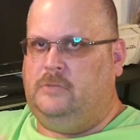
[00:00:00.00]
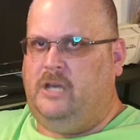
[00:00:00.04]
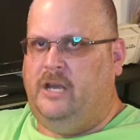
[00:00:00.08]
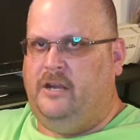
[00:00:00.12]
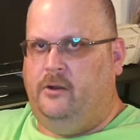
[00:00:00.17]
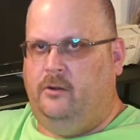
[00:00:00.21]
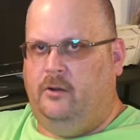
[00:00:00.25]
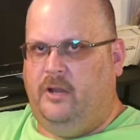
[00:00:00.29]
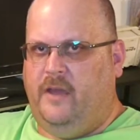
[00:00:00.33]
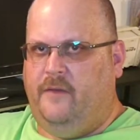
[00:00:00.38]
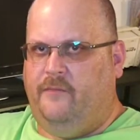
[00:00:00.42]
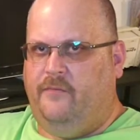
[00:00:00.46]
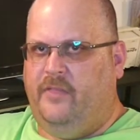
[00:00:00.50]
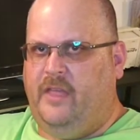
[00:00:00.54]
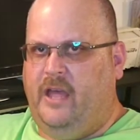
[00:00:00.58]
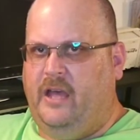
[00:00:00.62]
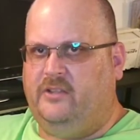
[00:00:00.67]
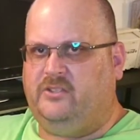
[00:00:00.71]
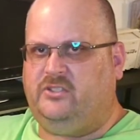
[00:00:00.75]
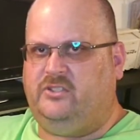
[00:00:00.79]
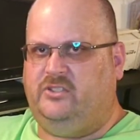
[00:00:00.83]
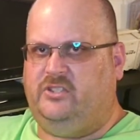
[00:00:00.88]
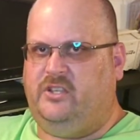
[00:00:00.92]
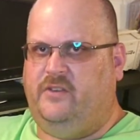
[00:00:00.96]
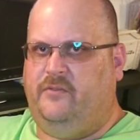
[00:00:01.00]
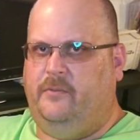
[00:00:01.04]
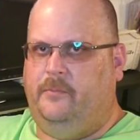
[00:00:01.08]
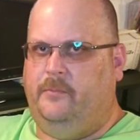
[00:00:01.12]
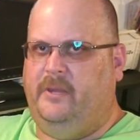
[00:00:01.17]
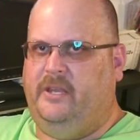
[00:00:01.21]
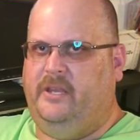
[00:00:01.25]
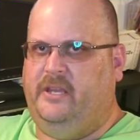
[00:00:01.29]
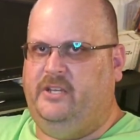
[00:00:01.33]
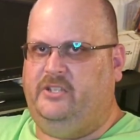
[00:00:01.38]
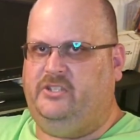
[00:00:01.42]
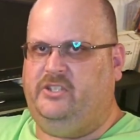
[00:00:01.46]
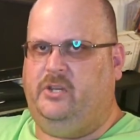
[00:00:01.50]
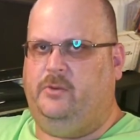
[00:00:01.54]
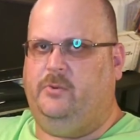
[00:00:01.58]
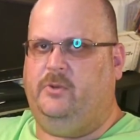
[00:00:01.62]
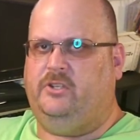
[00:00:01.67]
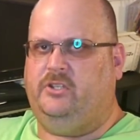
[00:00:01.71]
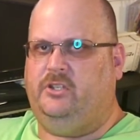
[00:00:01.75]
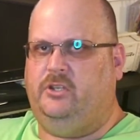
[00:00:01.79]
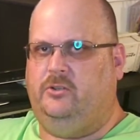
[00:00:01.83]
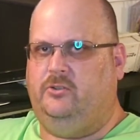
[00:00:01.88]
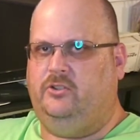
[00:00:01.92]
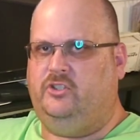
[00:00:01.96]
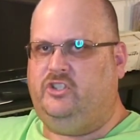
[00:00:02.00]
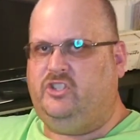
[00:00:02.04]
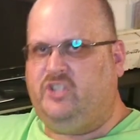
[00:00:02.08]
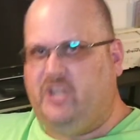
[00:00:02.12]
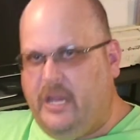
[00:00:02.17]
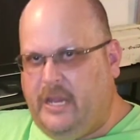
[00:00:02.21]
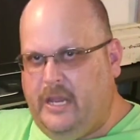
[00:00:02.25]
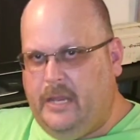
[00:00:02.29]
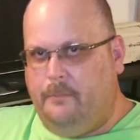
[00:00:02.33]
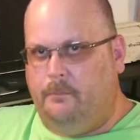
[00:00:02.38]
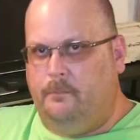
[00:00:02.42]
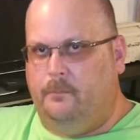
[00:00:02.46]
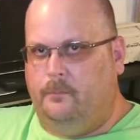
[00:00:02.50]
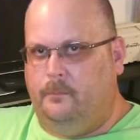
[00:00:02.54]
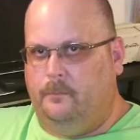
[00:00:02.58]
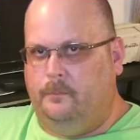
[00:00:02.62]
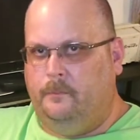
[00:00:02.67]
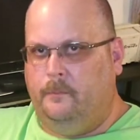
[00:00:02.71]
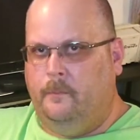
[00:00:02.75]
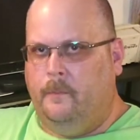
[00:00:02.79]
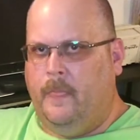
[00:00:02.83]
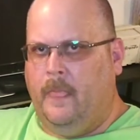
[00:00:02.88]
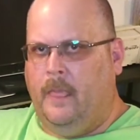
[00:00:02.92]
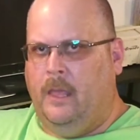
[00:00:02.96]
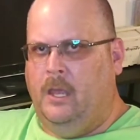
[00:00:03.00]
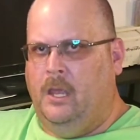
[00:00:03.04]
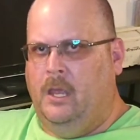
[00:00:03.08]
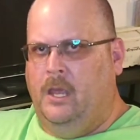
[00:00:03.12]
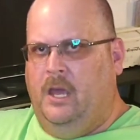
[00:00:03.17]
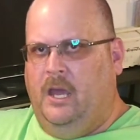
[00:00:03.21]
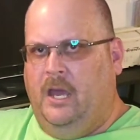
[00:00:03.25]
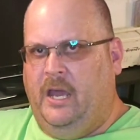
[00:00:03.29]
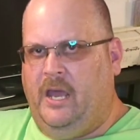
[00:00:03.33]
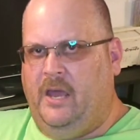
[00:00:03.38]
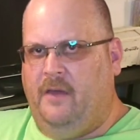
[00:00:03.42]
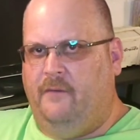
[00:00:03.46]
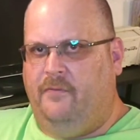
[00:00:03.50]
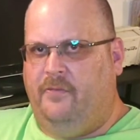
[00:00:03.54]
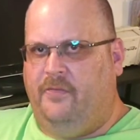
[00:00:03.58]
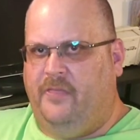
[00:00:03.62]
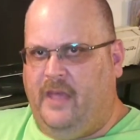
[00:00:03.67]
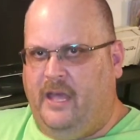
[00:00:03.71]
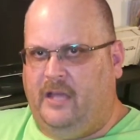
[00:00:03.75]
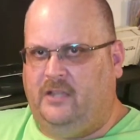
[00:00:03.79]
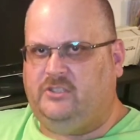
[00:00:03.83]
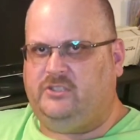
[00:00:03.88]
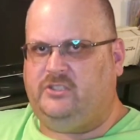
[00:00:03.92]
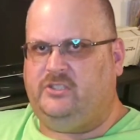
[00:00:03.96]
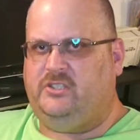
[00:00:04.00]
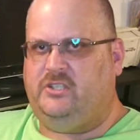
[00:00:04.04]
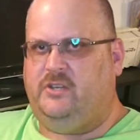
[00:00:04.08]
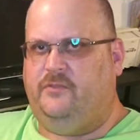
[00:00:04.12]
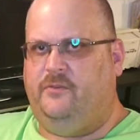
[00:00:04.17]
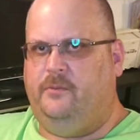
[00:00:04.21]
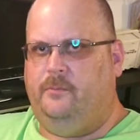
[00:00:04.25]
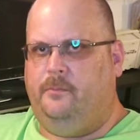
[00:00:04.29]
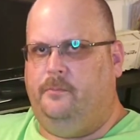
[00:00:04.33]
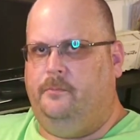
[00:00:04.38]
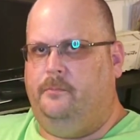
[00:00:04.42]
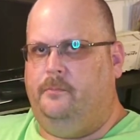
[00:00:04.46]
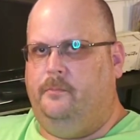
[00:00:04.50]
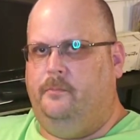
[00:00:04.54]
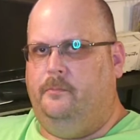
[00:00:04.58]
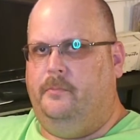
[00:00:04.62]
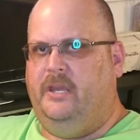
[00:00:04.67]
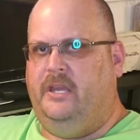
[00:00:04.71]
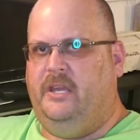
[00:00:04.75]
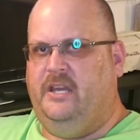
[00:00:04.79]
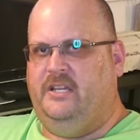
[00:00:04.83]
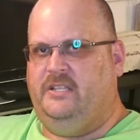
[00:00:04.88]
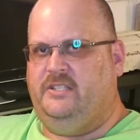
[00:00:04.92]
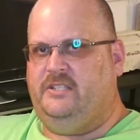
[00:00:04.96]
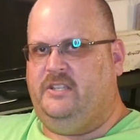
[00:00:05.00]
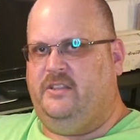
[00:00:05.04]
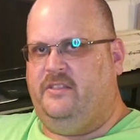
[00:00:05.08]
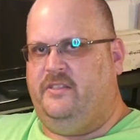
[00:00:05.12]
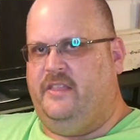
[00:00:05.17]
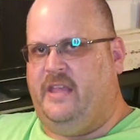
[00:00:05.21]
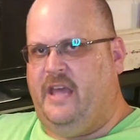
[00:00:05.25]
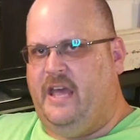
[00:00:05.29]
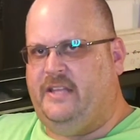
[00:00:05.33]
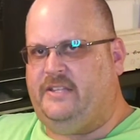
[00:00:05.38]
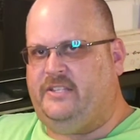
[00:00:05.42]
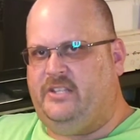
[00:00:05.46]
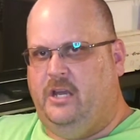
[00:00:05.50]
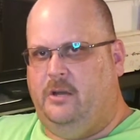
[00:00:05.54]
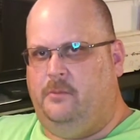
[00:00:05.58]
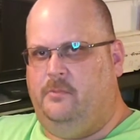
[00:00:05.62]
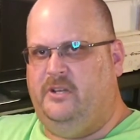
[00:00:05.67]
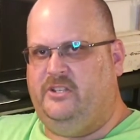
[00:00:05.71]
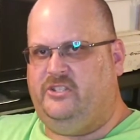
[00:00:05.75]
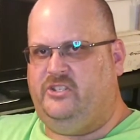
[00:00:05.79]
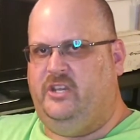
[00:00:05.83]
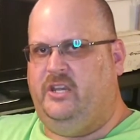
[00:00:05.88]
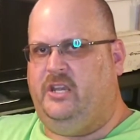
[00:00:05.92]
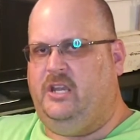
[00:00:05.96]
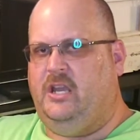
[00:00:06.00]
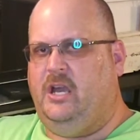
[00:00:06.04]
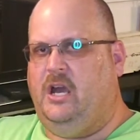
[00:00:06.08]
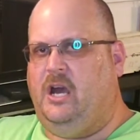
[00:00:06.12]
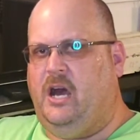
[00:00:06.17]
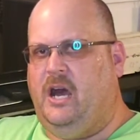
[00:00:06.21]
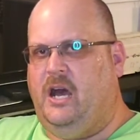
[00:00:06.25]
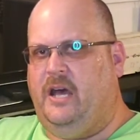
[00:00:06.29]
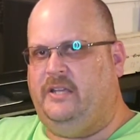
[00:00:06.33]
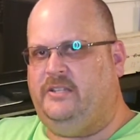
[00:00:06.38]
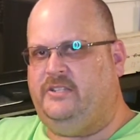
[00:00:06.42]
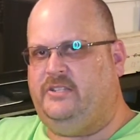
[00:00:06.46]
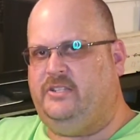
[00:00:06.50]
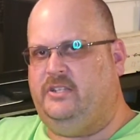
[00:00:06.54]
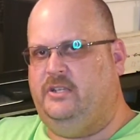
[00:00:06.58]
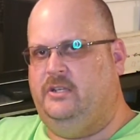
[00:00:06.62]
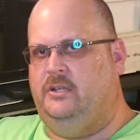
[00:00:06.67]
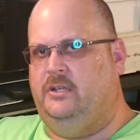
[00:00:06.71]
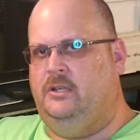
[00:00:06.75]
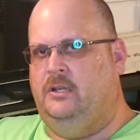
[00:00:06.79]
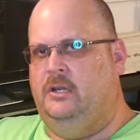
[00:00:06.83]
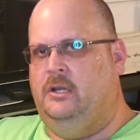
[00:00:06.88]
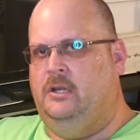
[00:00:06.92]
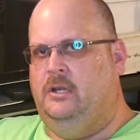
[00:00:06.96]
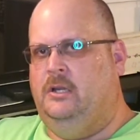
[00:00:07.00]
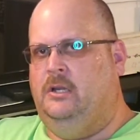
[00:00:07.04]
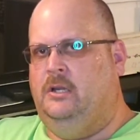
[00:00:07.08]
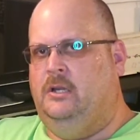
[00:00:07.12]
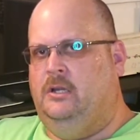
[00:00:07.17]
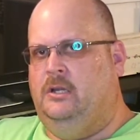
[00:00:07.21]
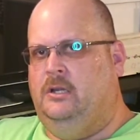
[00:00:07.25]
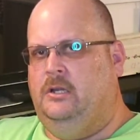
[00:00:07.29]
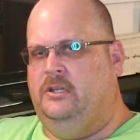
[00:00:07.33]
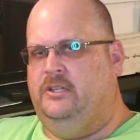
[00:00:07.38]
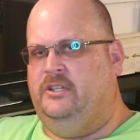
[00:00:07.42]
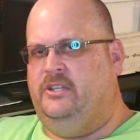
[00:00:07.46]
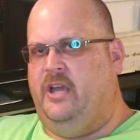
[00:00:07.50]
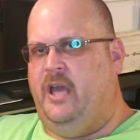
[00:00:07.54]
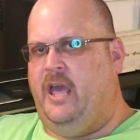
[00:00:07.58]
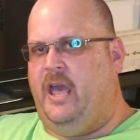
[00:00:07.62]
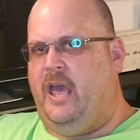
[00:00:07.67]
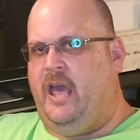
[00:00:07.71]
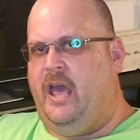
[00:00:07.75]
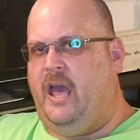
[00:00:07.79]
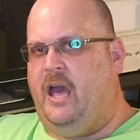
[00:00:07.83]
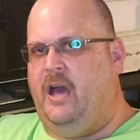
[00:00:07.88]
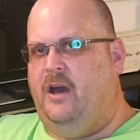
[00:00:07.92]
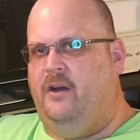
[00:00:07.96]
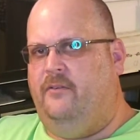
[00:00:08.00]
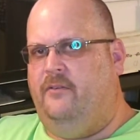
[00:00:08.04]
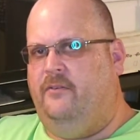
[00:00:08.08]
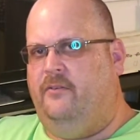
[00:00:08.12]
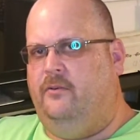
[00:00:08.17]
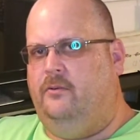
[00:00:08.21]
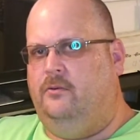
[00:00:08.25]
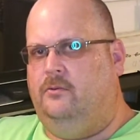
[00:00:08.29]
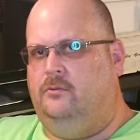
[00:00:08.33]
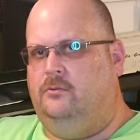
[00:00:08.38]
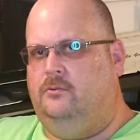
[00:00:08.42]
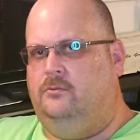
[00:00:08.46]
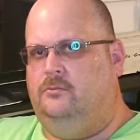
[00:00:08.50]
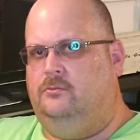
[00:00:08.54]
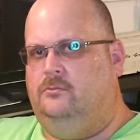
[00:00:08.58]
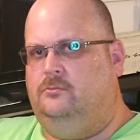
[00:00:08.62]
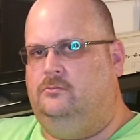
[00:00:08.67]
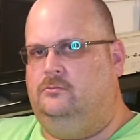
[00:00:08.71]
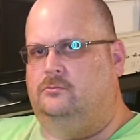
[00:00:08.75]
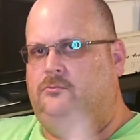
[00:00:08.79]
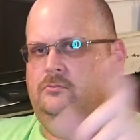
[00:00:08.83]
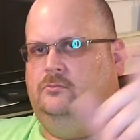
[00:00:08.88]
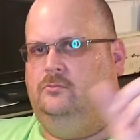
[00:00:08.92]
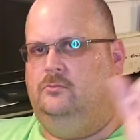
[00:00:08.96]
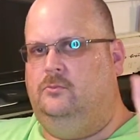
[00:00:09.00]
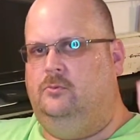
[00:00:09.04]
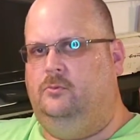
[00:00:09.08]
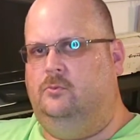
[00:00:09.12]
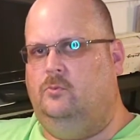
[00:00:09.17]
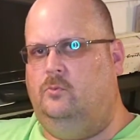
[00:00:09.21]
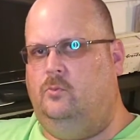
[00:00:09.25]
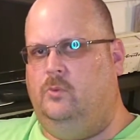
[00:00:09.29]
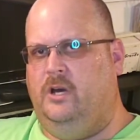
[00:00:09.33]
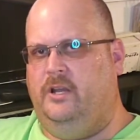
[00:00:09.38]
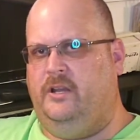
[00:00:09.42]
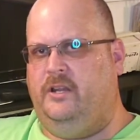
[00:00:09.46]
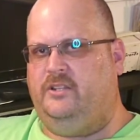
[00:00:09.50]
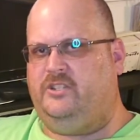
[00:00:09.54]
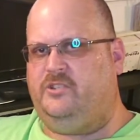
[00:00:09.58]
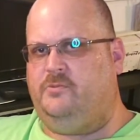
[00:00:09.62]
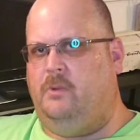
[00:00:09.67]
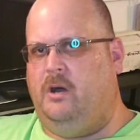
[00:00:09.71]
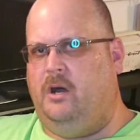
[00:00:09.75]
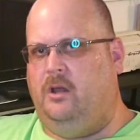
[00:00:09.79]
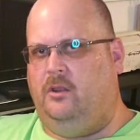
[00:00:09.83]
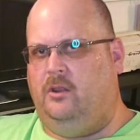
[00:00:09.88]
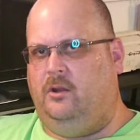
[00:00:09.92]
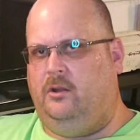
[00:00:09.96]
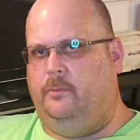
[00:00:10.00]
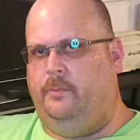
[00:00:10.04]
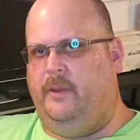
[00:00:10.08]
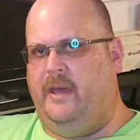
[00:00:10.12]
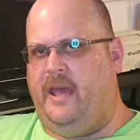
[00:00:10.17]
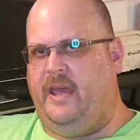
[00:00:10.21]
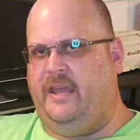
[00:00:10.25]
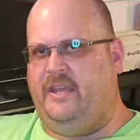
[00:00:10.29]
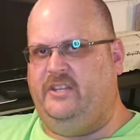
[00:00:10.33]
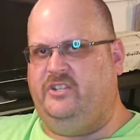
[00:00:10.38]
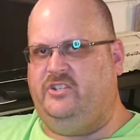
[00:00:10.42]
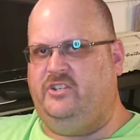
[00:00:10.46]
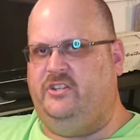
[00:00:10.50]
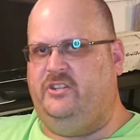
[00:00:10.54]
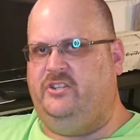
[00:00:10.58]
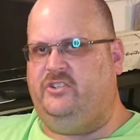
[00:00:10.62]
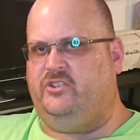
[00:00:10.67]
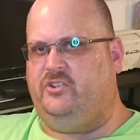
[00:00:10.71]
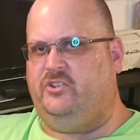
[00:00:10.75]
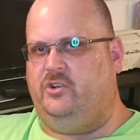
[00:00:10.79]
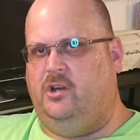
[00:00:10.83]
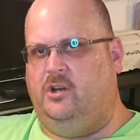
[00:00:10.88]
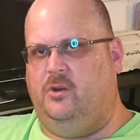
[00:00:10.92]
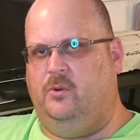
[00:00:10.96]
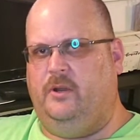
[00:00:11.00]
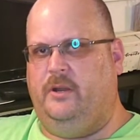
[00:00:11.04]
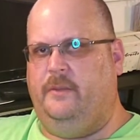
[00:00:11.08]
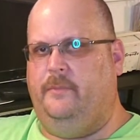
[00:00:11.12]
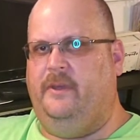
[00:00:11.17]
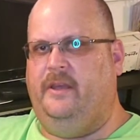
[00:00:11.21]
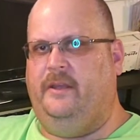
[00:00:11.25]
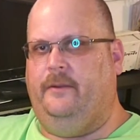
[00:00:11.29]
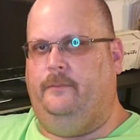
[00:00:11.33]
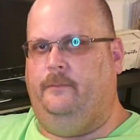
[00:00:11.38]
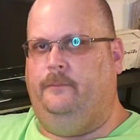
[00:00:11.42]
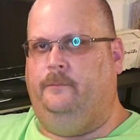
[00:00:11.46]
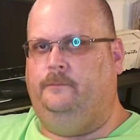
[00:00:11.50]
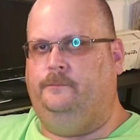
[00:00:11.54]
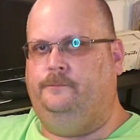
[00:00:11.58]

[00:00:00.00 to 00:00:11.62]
I don't have thousands of them because they were so cheap. I have thousands of them because that's how much it cost to have what a small little package in the store would have been.